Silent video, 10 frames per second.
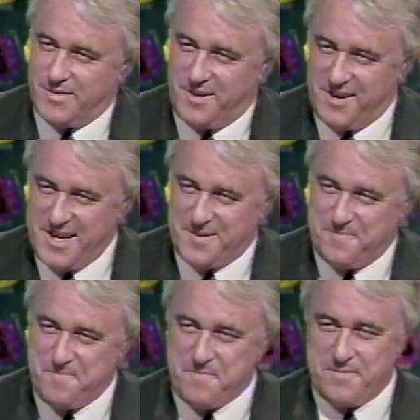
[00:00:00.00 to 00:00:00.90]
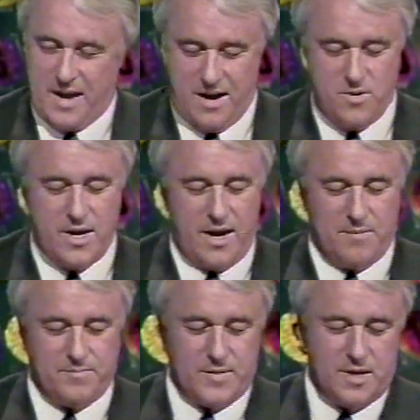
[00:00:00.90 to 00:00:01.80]
All right? Okay.
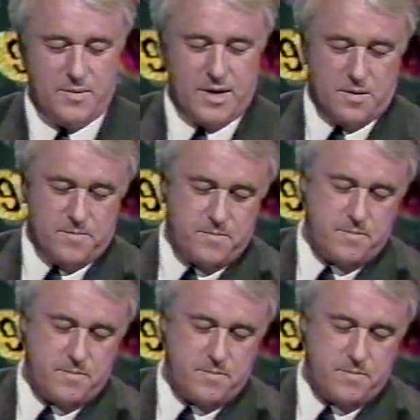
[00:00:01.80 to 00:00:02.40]
Here we go